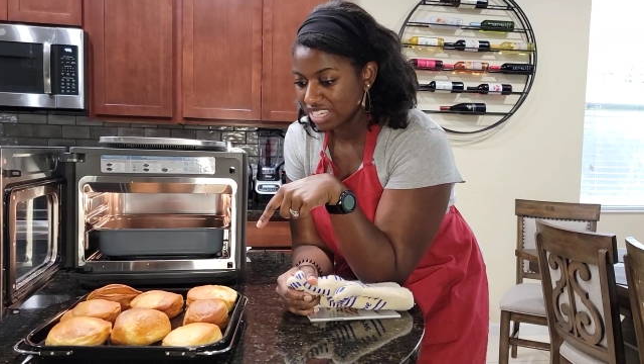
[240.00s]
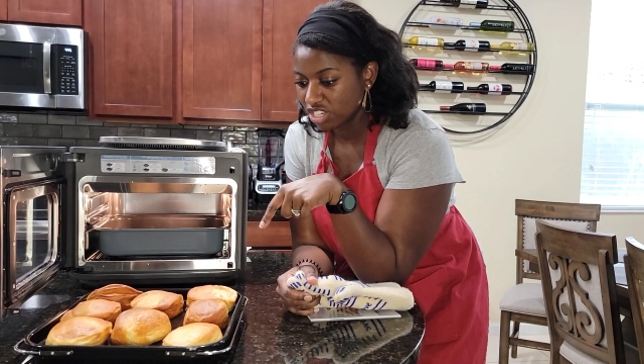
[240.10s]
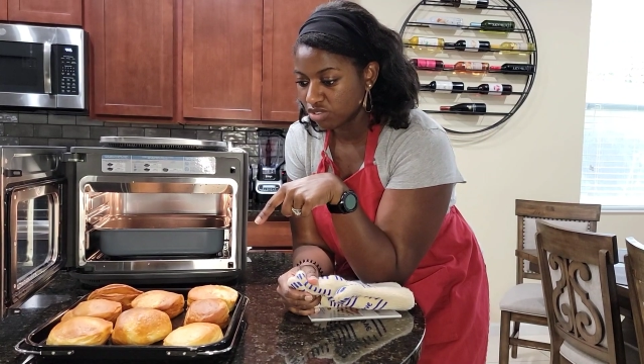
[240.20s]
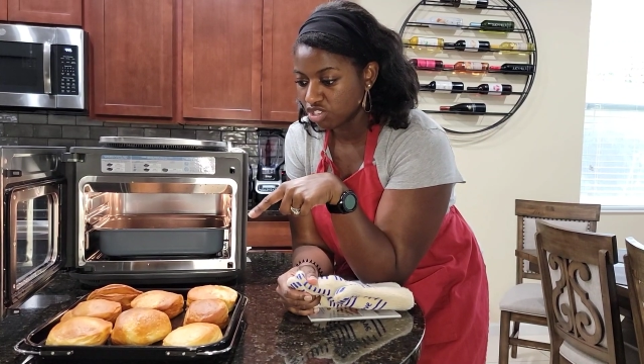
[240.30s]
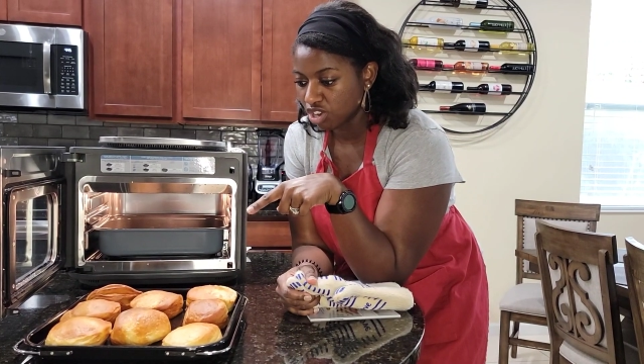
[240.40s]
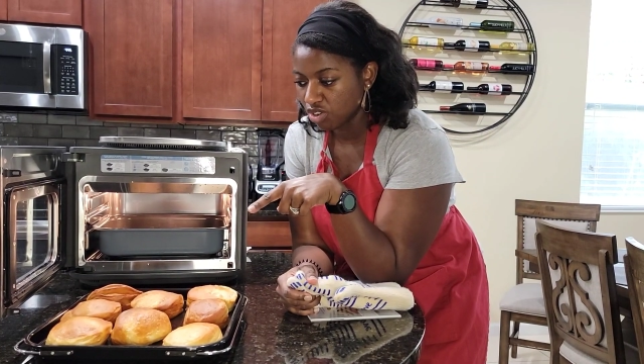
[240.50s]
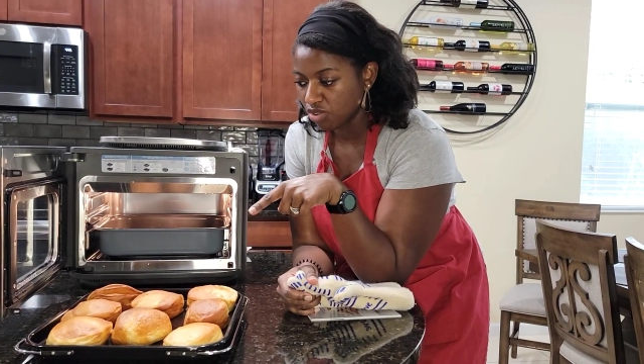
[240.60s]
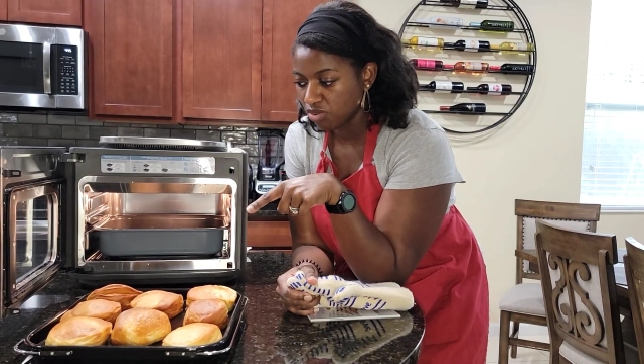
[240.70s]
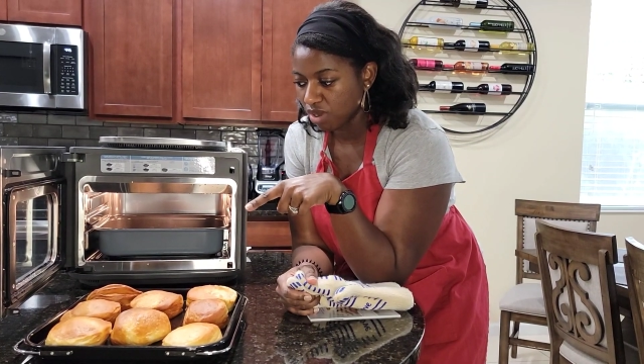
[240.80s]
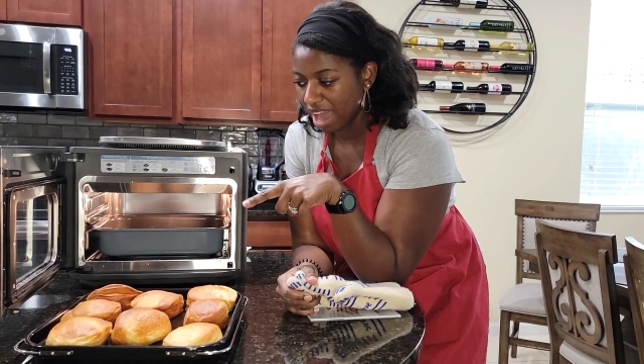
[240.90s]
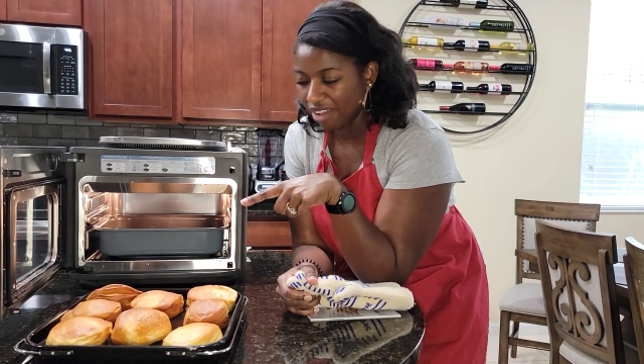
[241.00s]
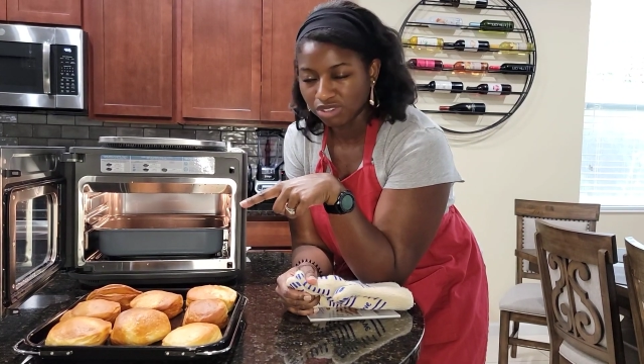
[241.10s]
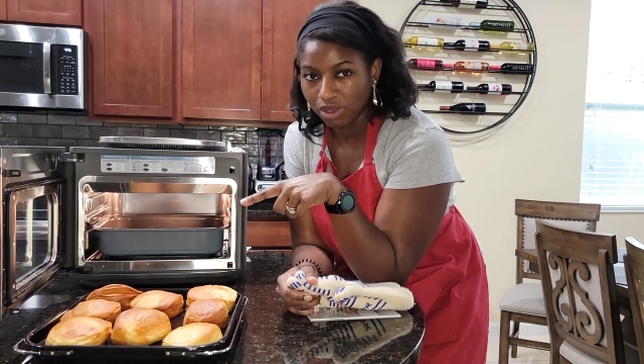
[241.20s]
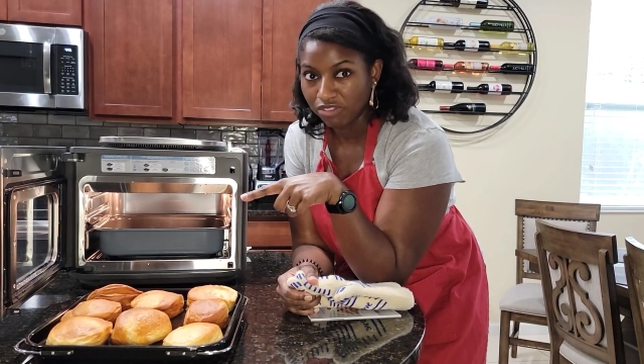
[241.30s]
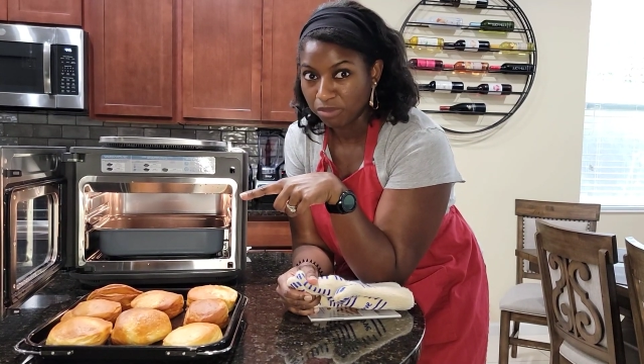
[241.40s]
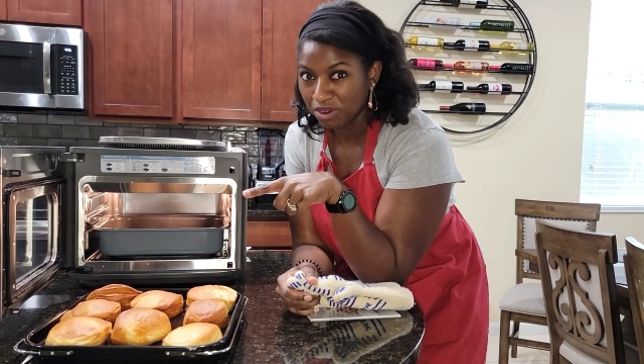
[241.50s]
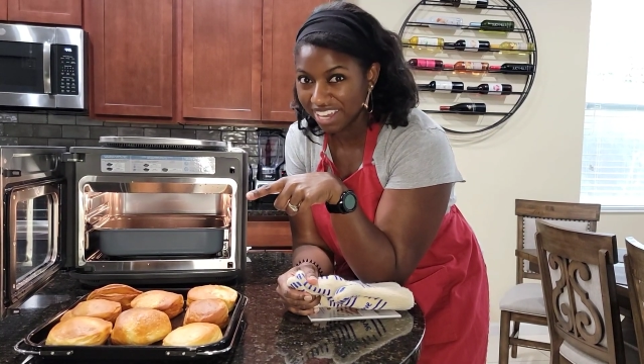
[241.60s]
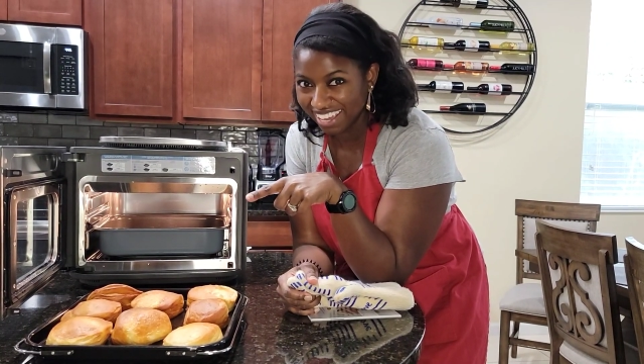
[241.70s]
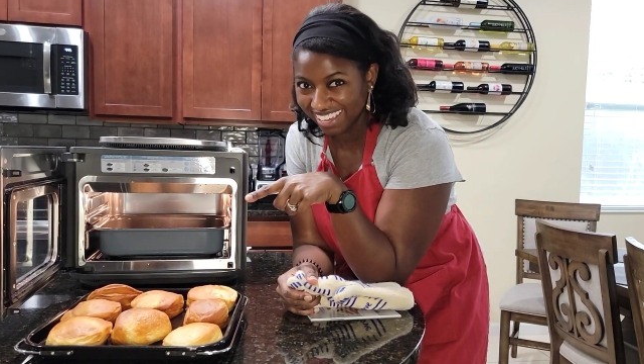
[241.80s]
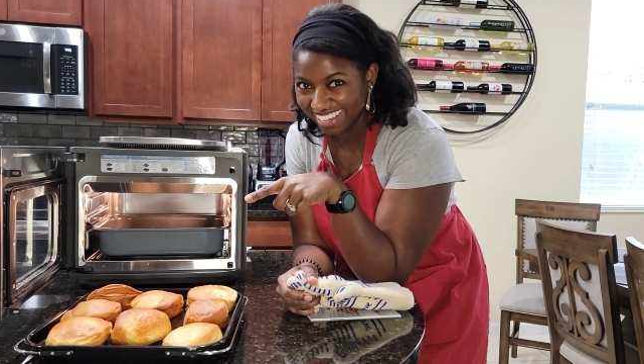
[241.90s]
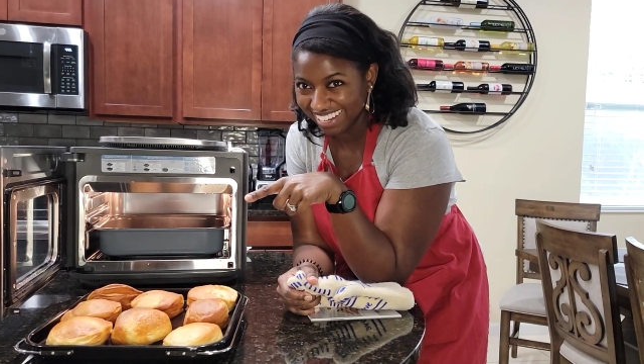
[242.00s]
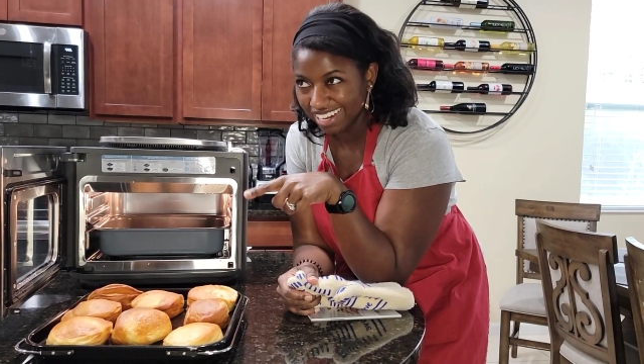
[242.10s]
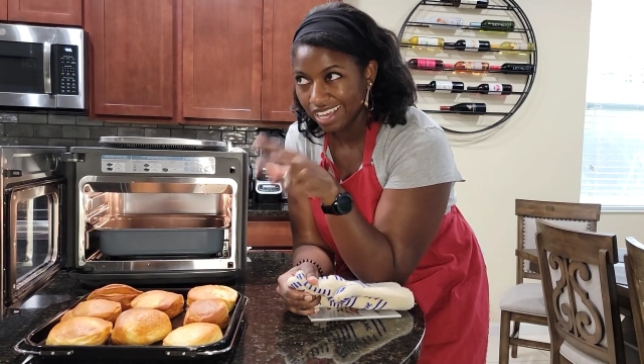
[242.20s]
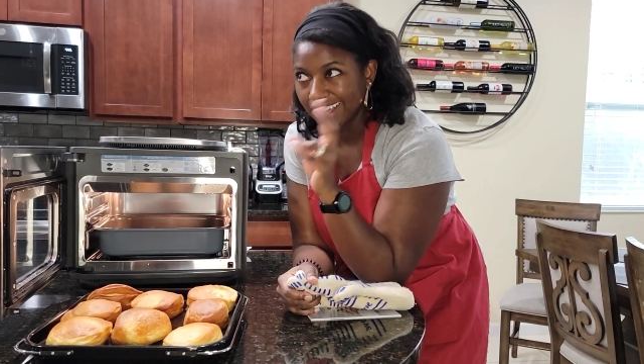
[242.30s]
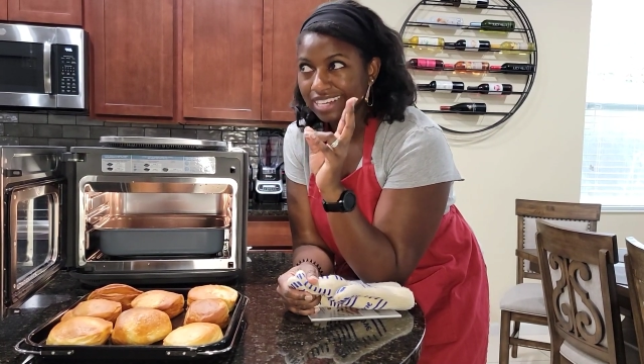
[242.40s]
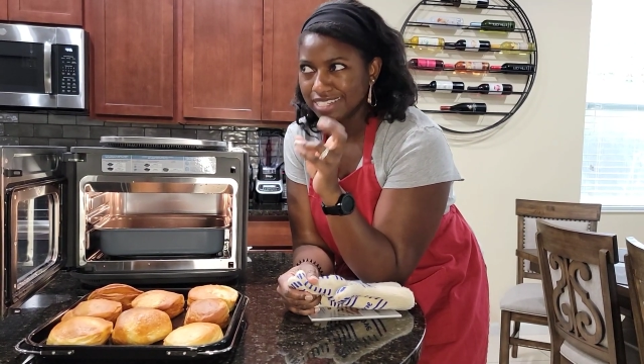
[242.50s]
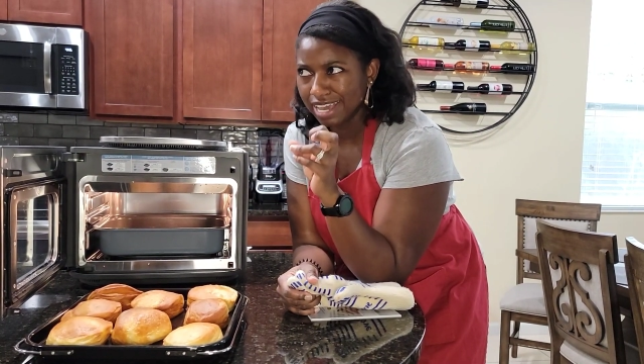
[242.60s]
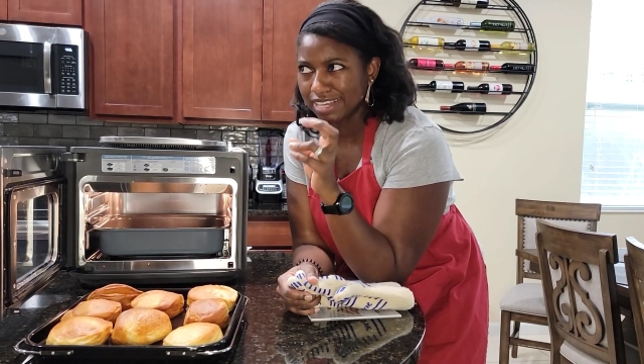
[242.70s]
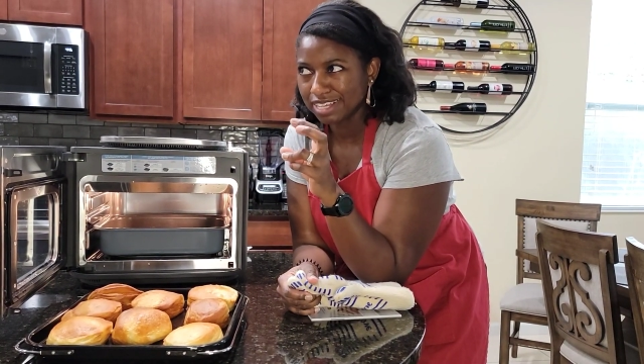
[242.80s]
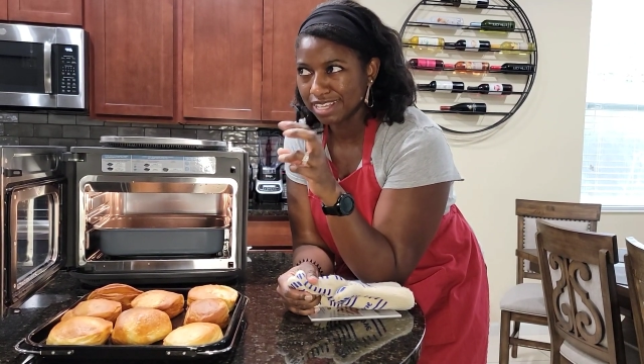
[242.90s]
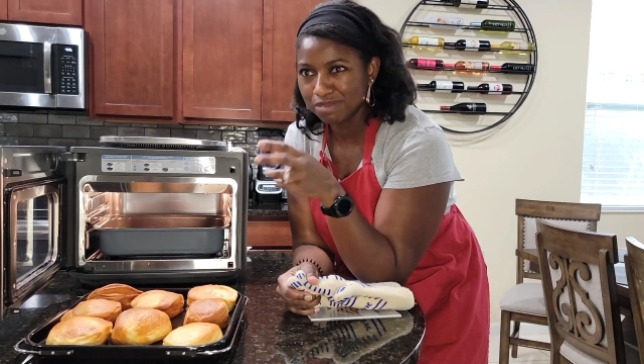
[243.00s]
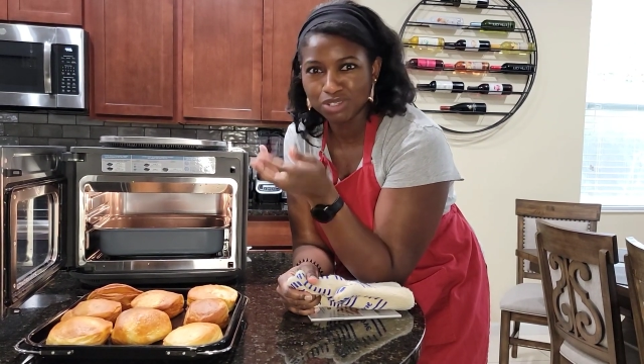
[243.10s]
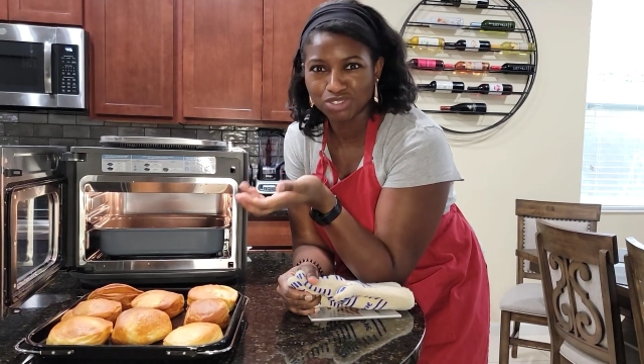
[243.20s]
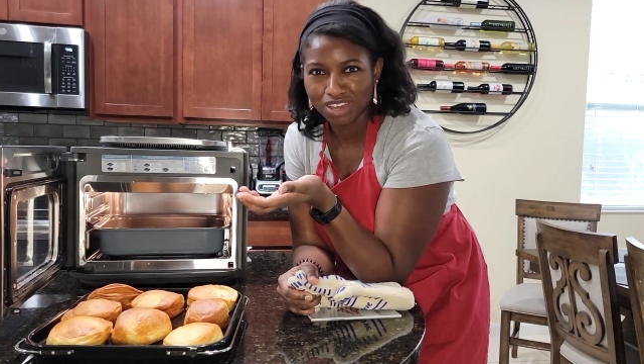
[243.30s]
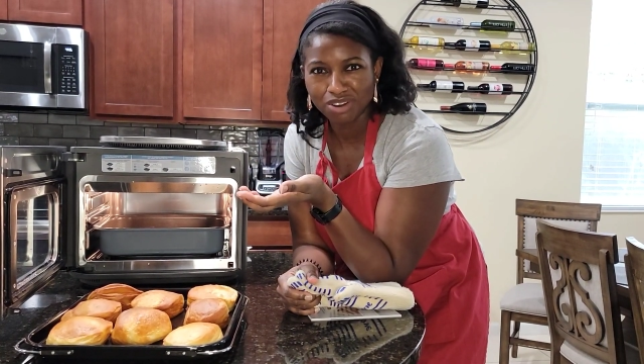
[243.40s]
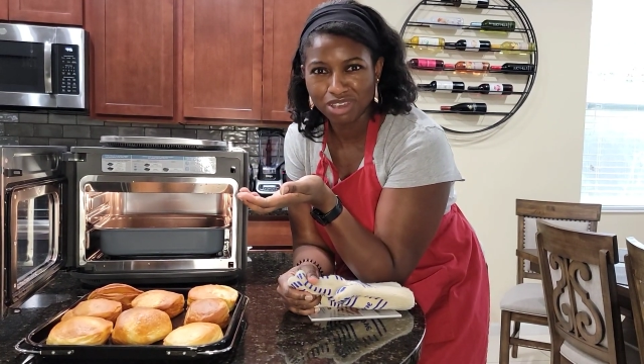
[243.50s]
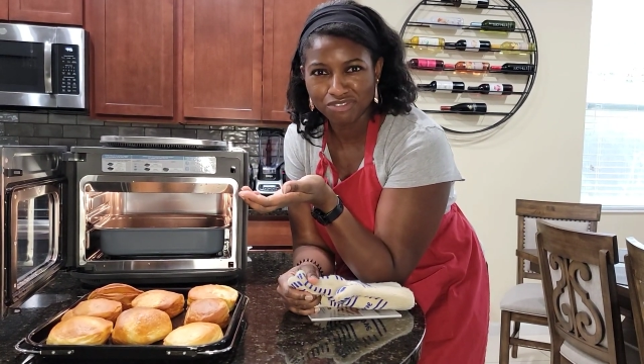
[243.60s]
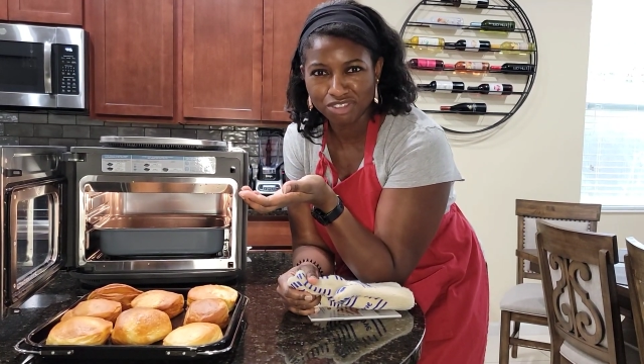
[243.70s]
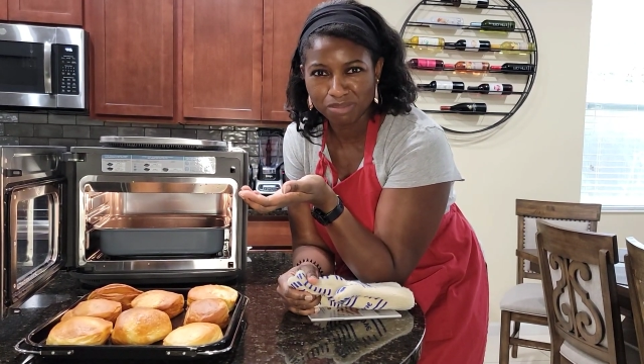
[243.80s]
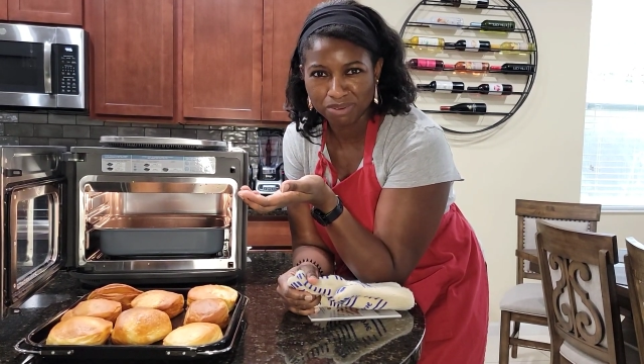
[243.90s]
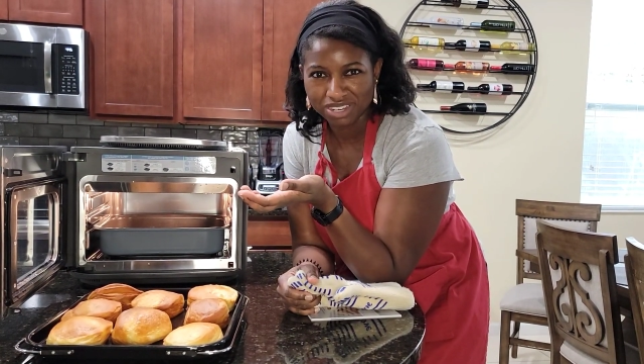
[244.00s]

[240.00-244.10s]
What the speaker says: you don't have to wait for preheat technically, but you got to wait for the